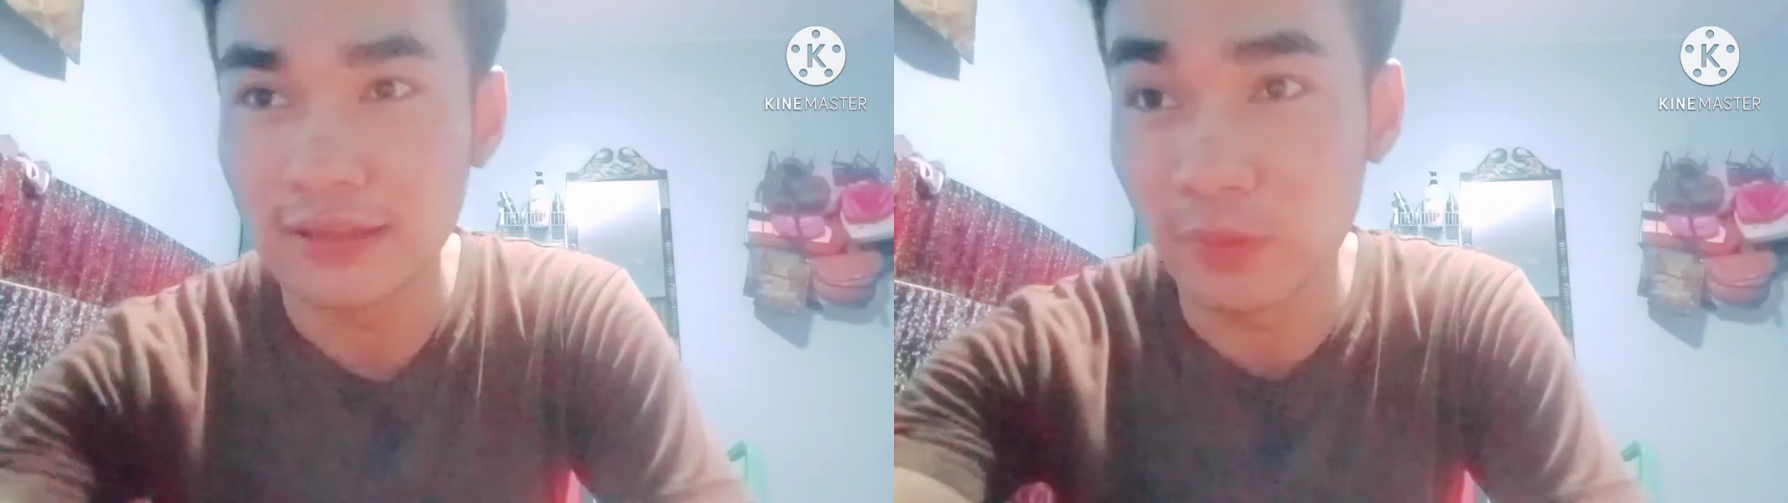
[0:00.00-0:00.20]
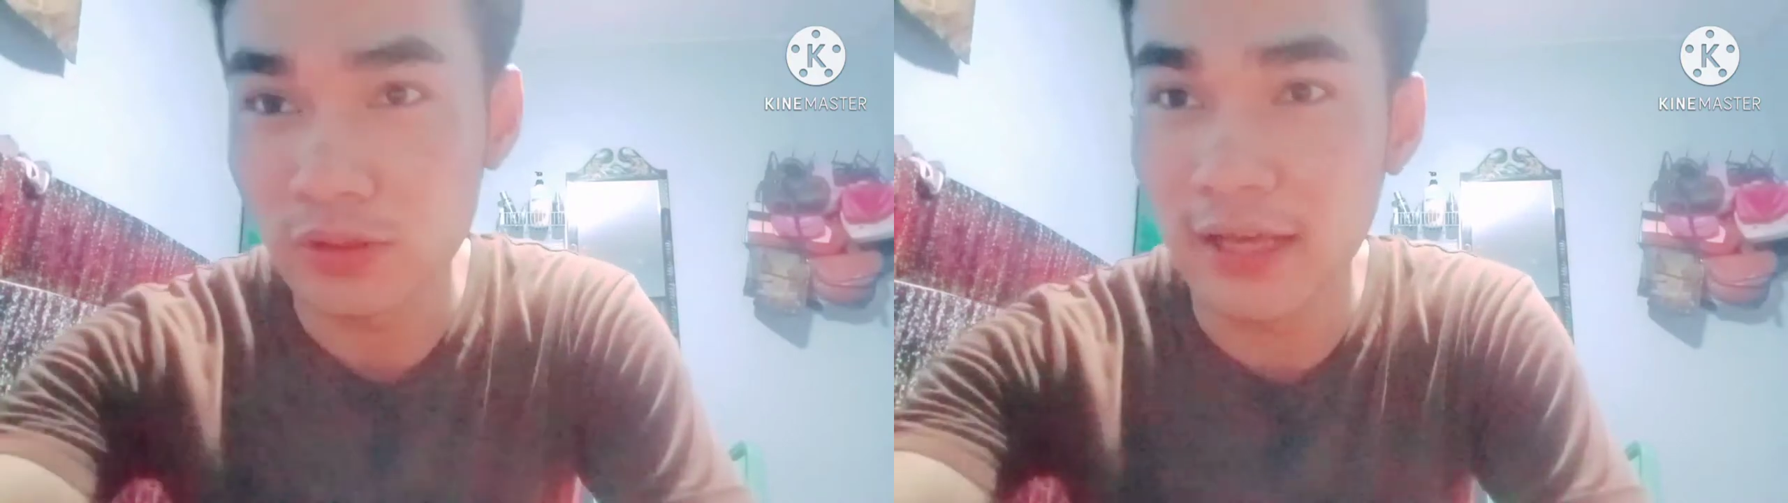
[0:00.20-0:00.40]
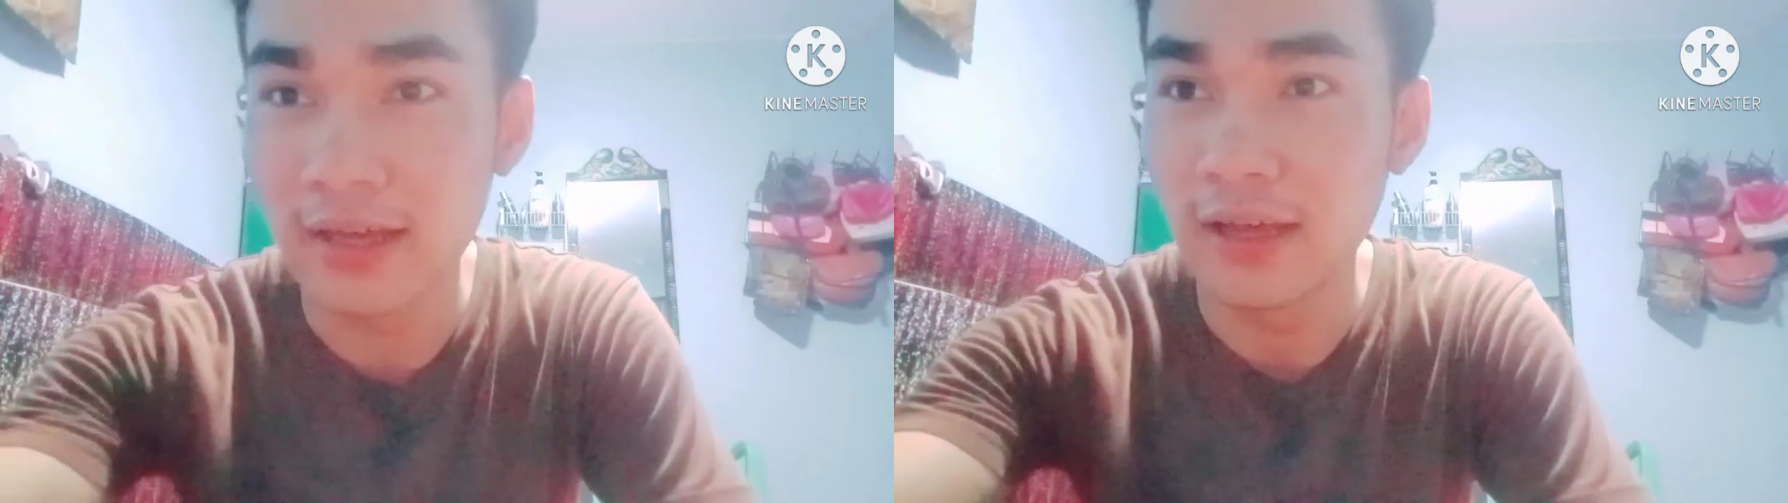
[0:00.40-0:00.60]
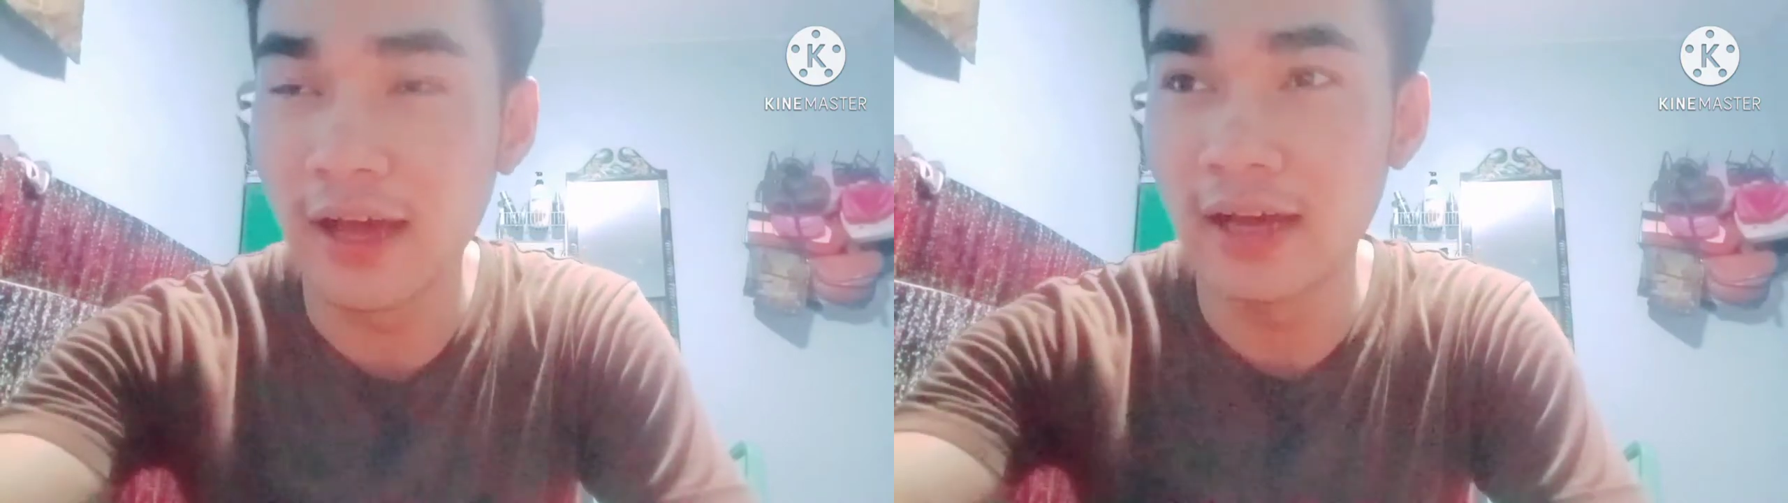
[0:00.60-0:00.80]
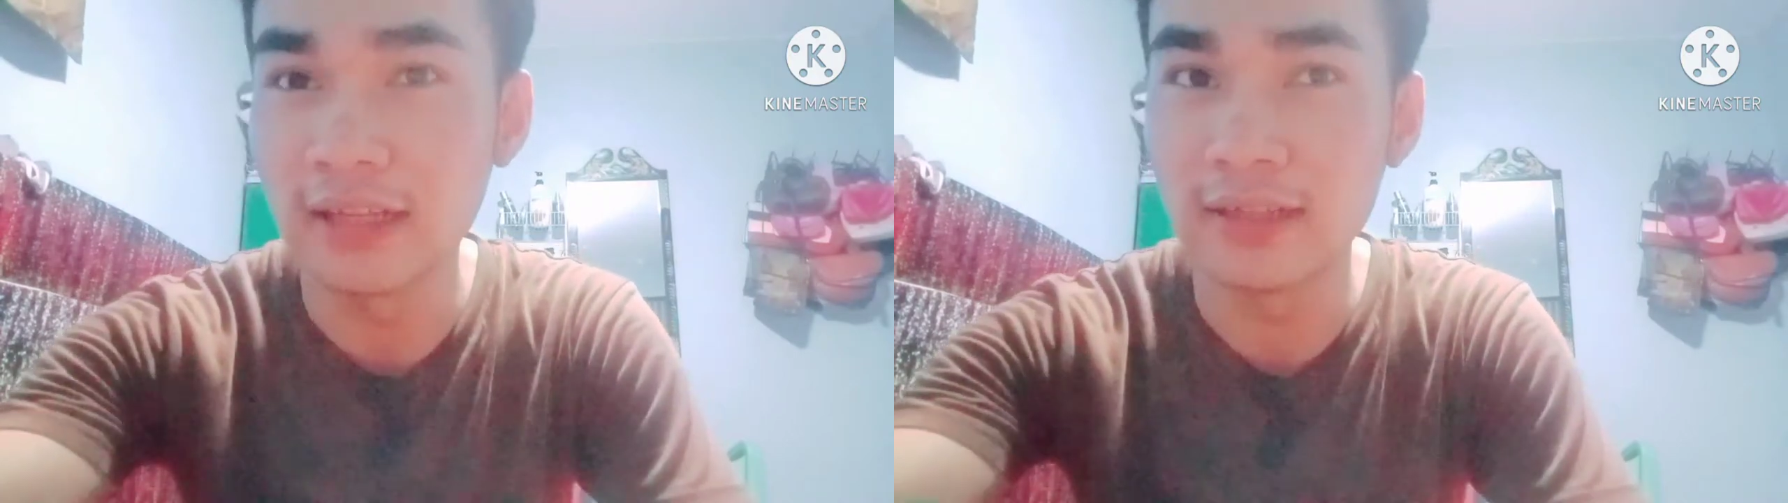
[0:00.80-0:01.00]
Tapos na
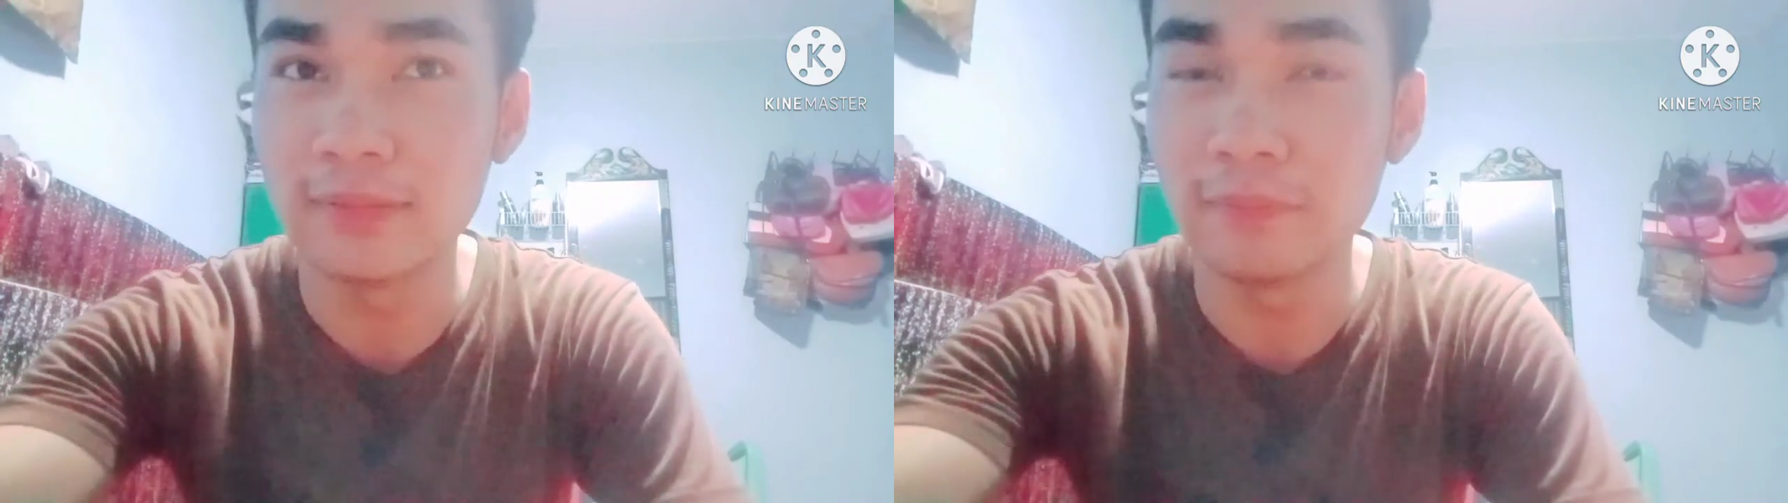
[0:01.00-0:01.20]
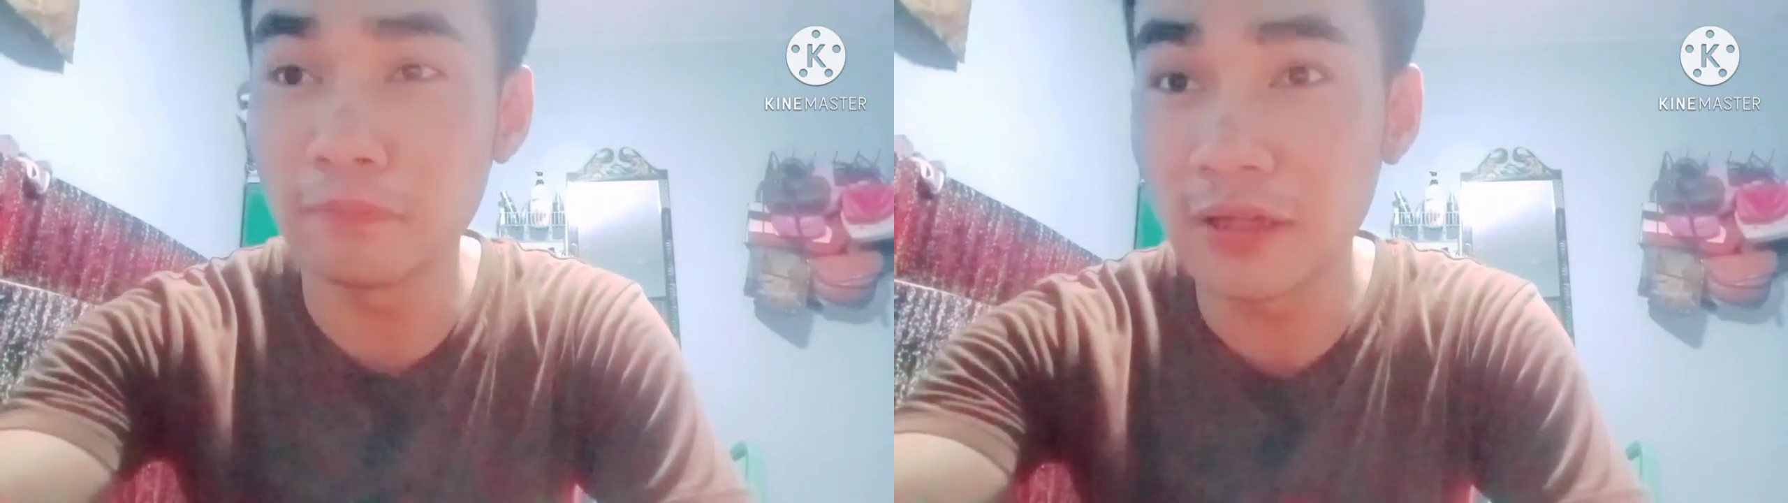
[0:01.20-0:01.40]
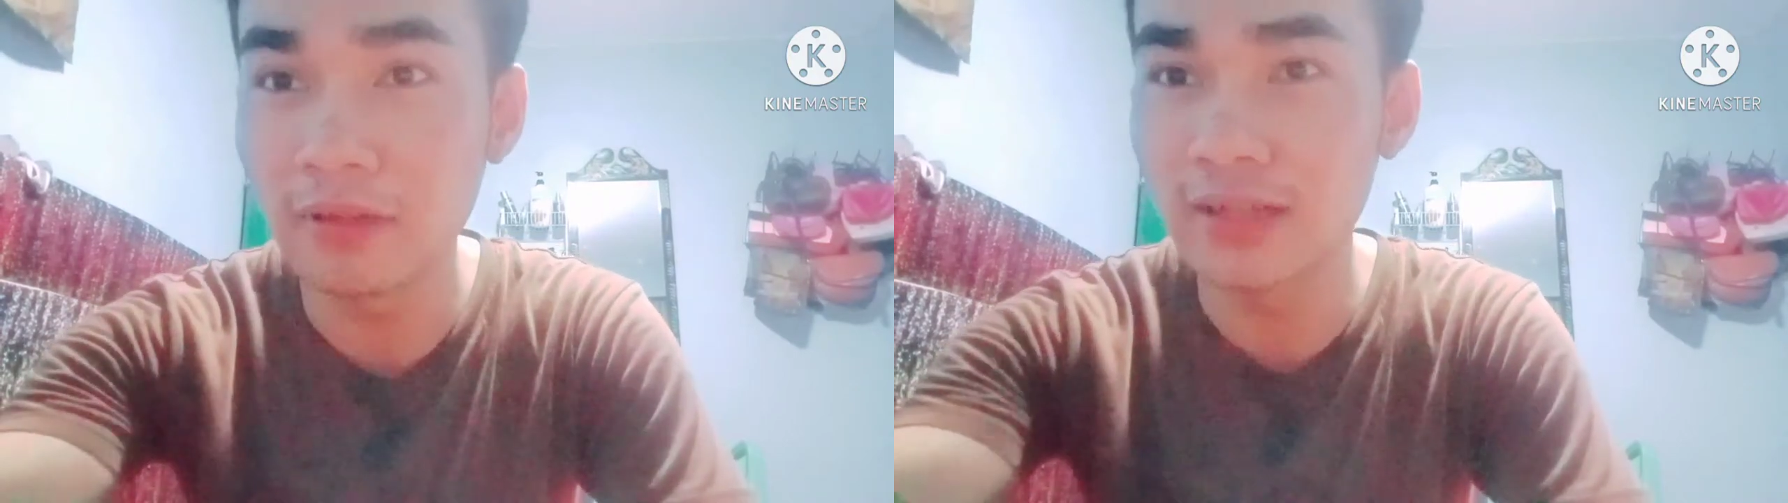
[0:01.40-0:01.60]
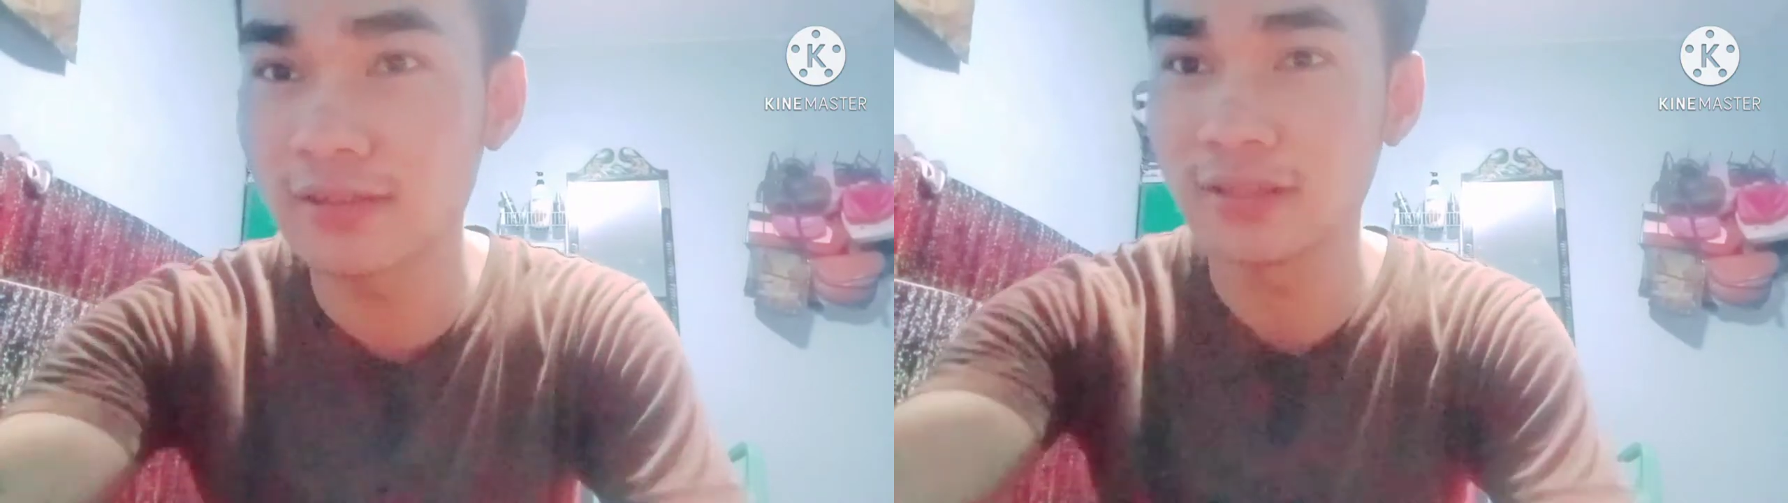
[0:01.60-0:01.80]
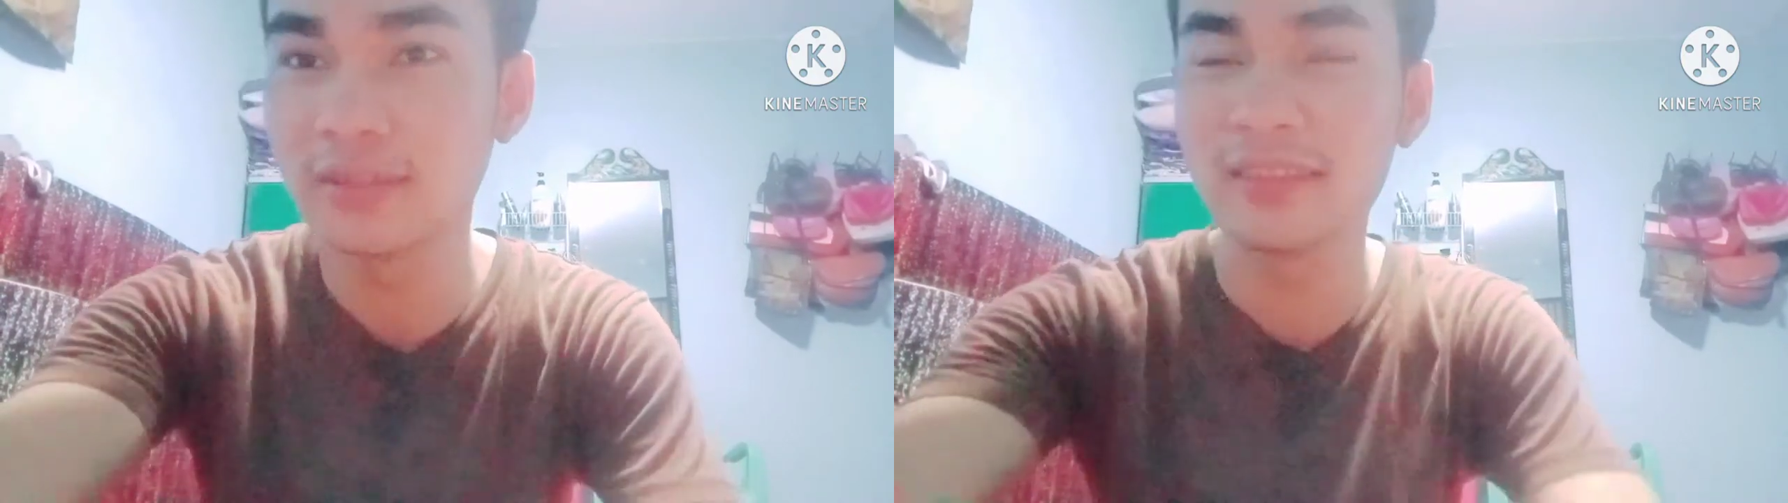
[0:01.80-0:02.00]
ang 15
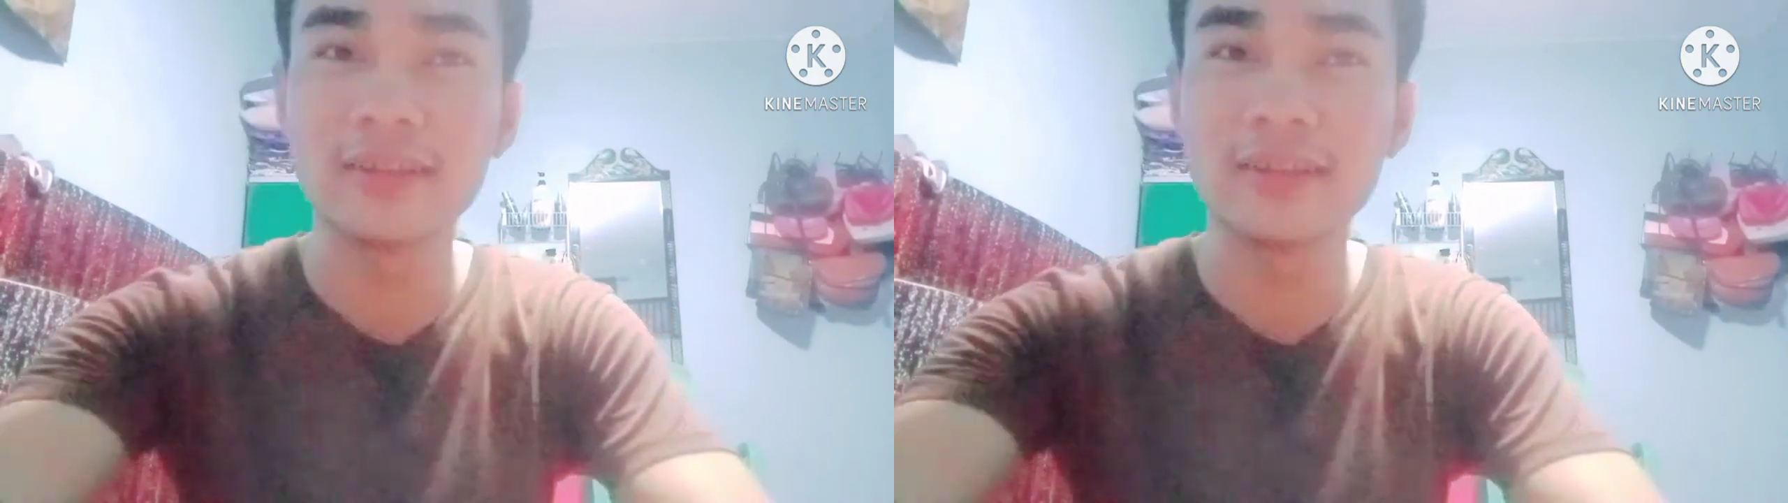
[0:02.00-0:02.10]
minutes